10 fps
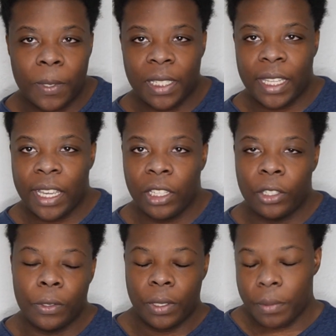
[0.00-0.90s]
was the
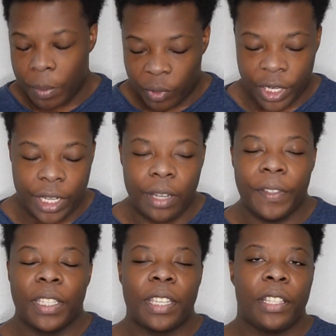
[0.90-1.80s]
killer, who's a pretty
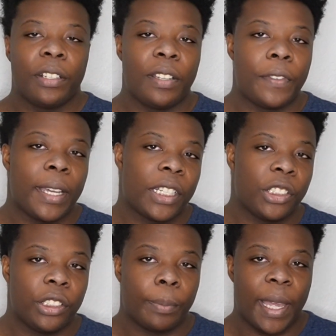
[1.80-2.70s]
obvious killer if you
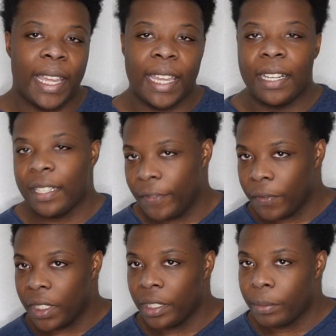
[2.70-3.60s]
actually look back at it, if
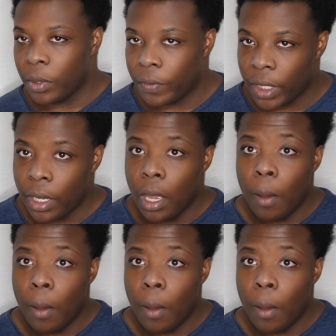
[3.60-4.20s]
you've seen the movie.